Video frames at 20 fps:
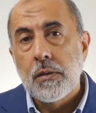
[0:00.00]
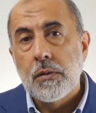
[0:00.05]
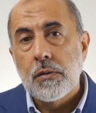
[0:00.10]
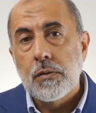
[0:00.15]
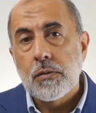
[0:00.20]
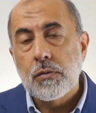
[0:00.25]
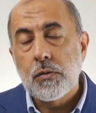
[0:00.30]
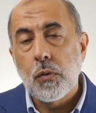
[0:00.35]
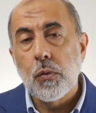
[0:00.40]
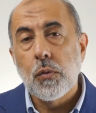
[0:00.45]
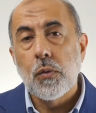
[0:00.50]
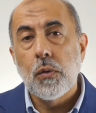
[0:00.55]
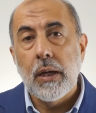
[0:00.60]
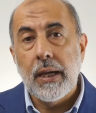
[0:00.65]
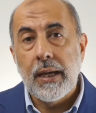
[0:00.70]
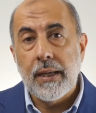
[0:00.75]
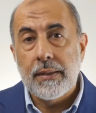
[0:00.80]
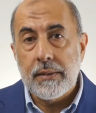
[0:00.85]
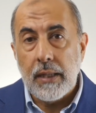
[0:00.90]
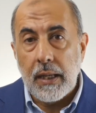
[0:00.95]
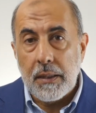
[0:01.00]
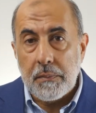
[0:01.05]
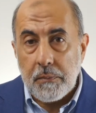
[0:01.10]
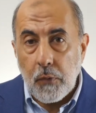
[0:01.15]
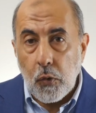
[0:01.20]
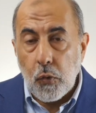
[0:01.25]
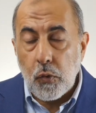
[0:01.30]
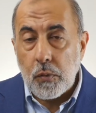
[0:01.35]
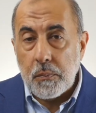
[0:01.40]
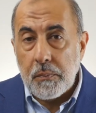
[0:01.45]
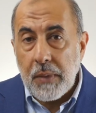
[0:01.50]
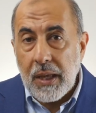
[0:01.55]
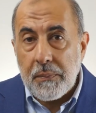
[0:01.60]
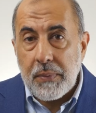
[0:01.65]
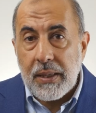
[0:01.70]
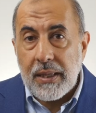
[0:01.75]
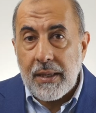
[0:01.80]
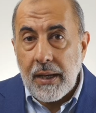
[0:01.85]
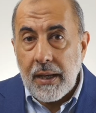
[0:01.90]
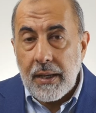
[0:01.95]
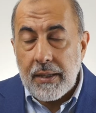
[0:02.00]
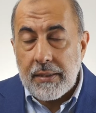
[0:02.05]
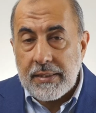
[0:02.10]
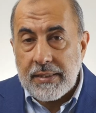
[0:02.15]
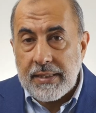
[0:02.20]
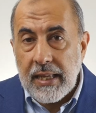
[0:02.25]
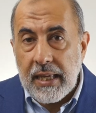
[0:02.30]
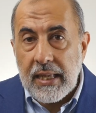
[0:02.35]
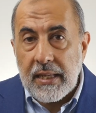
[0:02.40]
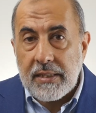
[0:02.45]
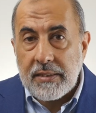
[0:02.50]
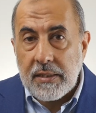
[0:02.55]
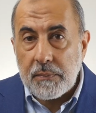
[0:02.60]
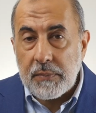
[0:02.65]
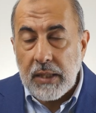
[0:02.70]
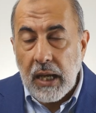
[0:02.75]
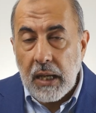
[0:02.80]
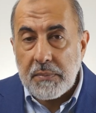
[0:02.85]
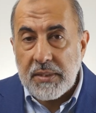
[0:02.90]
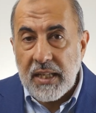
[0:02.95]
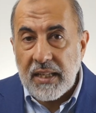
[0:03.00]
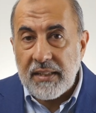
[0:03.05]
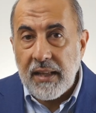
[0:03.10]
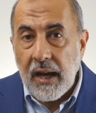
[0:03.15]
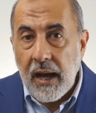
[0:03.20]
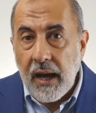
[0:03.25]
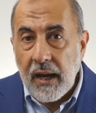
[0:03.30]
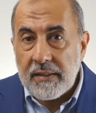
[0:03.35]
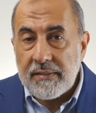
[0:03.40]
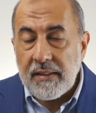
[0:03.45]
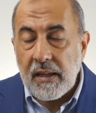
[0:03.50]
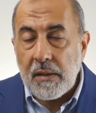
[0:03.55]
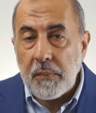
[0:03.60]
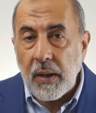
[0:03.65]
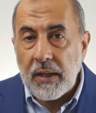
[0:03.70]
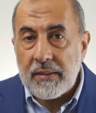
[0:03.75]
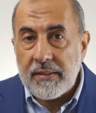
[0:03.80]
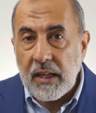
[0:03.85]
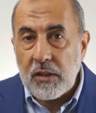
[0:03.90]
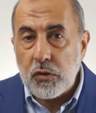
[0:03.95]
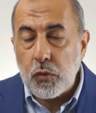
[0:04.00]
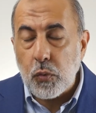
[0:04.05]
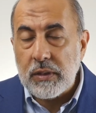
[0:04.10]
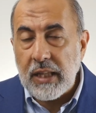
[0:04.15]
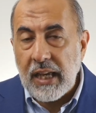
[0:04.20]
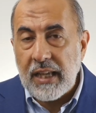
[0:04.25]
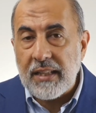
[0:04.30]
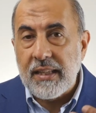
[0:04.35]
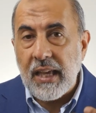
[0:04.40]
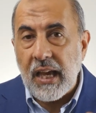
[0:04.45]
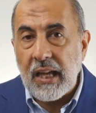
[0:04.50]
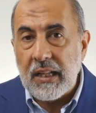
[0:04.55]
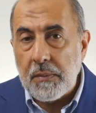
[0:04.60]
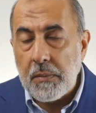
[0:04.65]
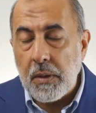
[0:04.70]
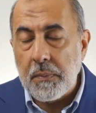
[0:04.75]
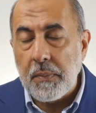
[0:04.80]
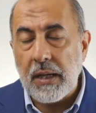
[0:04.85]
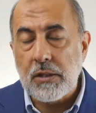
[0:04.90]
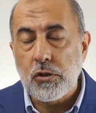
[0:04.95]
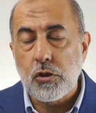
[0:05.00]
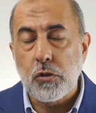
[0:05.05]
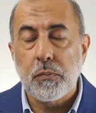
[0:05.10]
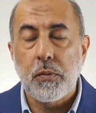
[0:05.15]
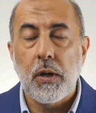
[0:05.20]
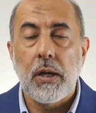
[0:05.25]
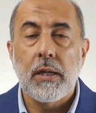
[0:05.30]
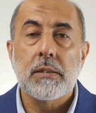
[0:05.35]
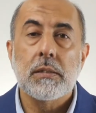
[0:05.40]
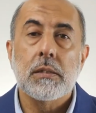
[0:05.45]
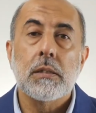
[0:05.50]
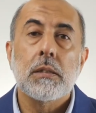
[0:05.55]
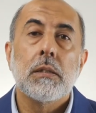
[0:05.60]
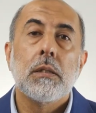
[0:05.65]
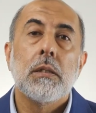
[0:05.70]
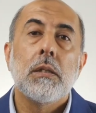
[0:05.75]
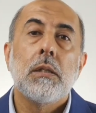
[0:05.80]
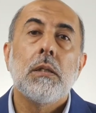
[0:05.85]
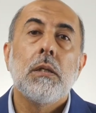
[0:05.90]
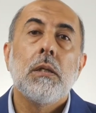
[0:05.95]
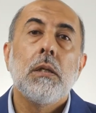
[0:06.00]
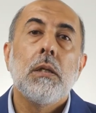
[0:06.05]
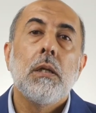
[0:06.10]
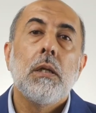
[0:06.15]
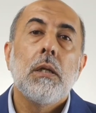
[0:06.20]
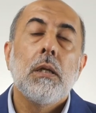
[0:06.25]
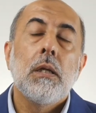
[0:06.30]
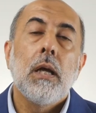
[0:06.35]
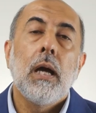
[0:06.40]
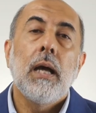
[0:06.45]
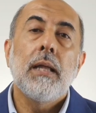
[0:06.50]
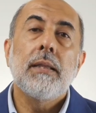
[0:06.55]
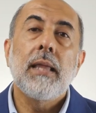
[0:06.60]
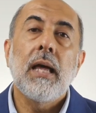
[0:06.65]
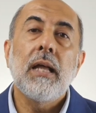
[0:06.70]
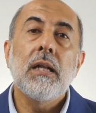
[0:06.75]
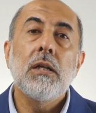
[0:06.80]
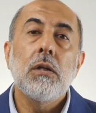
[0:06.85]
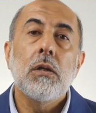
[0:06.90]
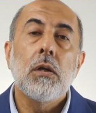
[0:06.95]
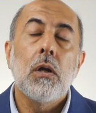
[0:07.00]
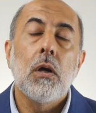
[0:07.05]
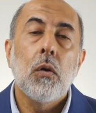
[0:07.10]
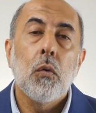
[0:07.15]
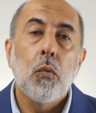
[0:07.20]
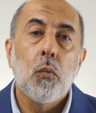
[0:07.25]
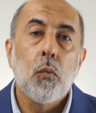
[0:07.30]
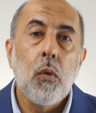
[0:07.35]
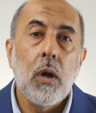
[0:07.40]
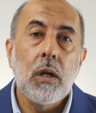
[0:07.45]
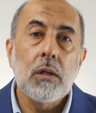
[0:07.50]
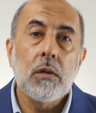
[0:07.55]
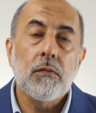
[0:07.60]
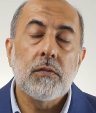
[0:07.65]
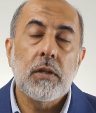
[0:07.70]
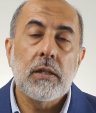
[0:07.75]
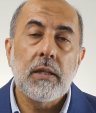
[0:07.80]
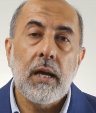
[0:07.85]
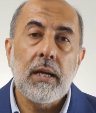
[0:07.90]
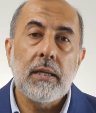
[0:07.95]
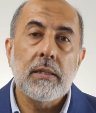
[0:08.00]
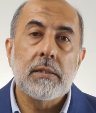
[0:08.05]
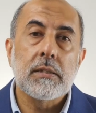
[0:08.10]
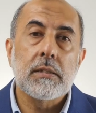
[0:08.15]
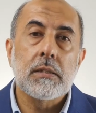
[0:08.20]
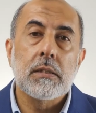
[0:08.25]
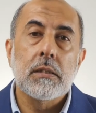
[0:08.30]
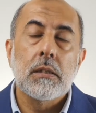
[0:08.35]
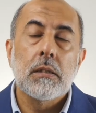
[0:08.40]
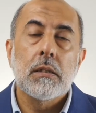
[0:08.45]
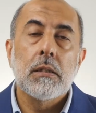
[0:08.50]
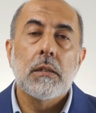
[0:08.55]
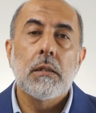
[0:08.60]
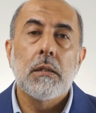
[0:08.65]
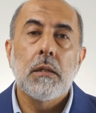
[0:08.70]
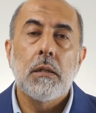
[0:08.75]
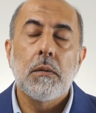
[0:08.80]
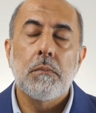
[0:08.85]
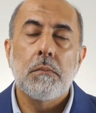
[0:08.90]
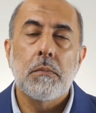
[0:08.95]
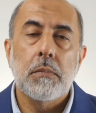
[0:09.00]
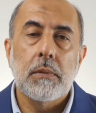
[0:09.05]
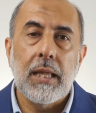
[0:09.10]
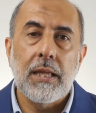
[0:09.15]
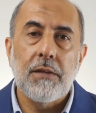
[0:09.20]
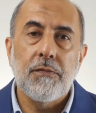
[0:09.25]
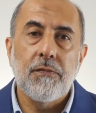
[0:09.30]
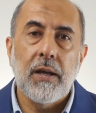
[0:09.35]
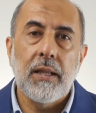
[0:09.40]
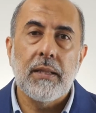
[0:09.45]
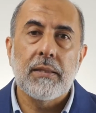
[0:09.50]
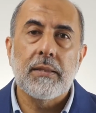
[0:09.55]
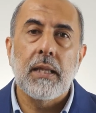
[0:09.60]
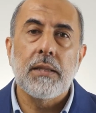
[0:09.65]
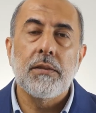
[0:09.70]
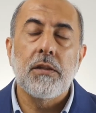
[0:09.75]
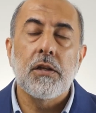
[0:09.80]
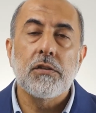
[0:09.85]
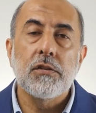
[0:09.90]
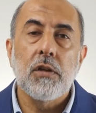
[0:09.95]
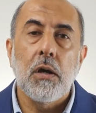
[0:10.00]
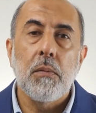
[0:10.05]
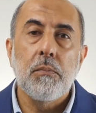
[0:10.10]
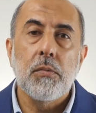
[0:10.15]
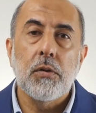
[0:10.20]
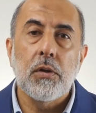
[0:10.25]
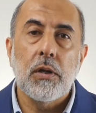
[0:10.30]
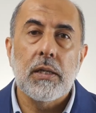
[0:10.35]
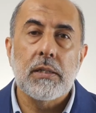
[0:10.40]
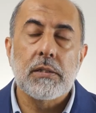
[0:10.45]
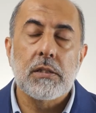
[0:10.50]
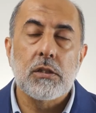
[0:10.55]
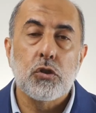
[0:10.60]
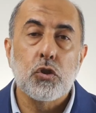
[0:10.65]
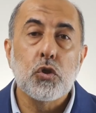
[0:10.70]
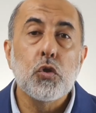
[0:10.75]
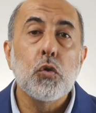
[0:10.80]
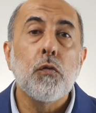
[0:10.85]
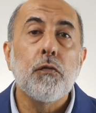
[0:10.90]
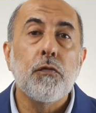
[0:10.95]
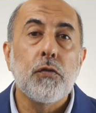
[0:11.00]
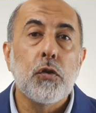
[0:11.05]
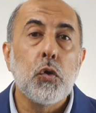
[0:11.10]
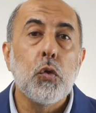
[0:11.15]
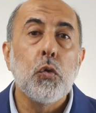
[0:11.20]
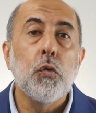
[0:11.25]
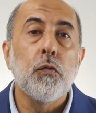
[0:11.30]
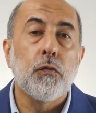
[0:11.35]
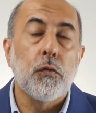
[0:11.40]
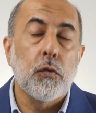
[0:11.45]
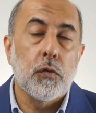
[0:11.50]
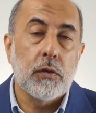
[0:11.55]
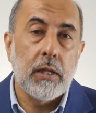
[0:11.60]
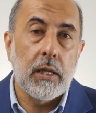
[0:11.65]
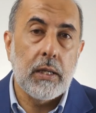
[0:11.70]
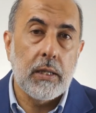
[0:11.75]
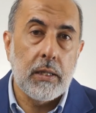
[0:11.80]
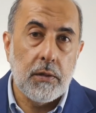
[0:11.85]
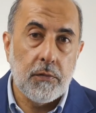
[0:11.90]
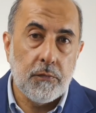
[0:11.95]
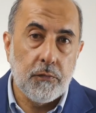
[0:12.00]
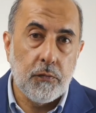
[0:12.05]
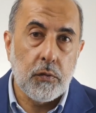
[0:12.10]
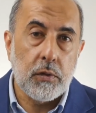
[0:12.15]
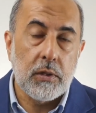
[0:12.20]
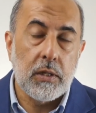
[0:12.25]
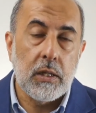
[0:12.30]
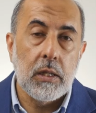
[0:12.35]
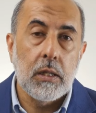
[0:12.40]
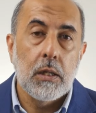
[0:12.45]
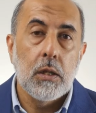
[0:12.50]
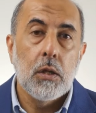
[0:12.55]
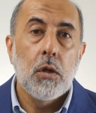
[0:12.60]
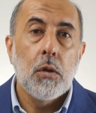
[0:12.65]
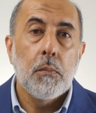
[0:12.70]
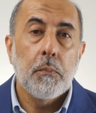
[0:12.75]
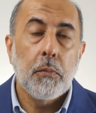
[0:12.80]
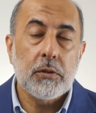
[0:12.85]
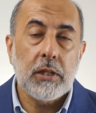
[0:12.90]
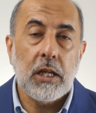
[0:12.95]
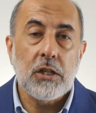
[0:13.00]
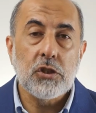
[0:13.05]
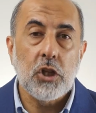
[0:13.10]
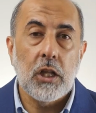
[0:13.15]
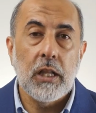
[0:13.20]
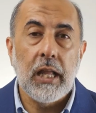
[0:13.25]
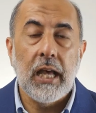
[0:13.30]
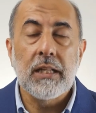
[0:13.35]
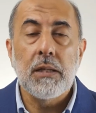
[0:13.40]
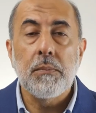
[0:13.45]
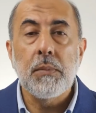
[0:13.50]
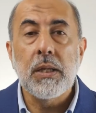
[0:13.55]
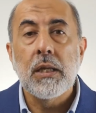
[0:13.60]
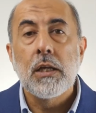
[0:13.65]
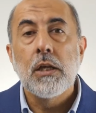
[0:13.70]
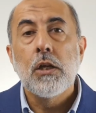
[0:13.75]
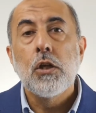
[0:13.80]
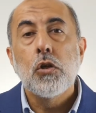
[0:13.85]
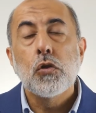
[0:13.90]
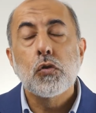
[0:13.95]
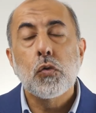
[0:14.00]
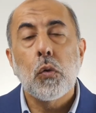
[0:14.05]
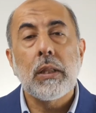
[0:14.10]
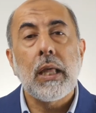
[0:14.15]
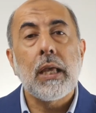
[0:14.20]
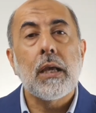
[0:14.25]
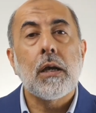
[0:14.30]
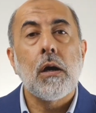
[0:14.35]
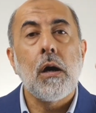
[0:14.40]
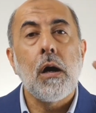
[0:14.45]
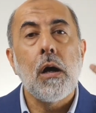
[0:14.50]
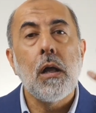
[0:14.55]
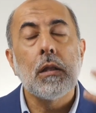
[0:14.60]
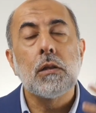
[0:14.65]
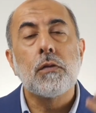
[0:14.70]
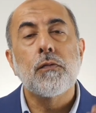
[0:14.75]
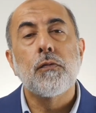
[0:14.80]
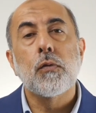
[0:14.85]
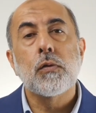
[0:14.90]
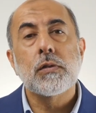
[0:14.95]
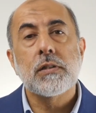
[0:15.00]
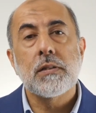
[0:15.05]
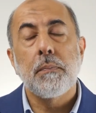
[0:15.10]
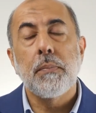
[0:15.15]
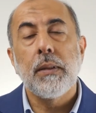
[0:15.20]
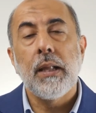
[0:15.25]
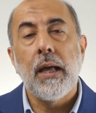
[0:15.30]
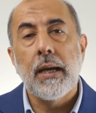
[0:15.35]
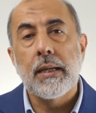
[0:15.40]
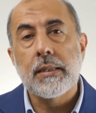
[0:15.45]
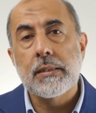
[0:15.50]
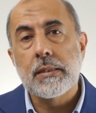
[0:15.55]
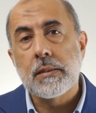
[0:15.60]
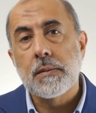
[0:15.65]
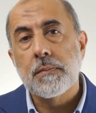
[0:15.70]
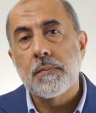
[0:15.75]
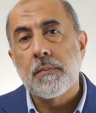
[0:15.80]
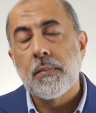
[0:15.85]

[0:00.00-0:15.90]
So, and or maybe staying sometimes in hiding by day to take the enemy by surprise. And then one of the nights, they felt that their number is too few for the potential enemy, so they called for supplies.